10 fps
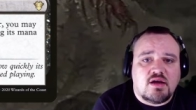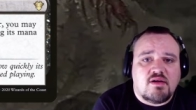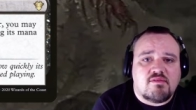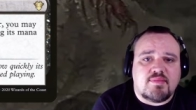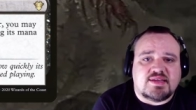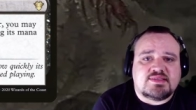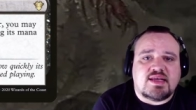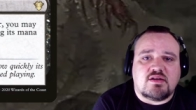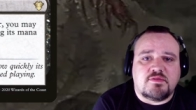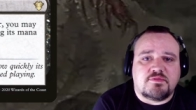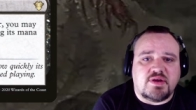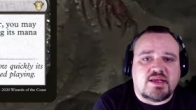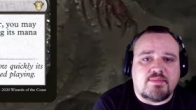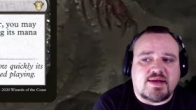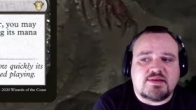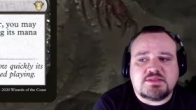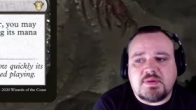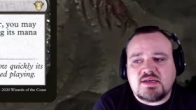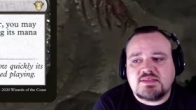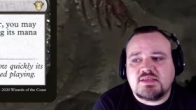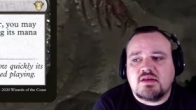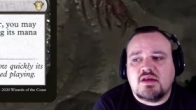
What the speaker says: from that cycle of free commander spells.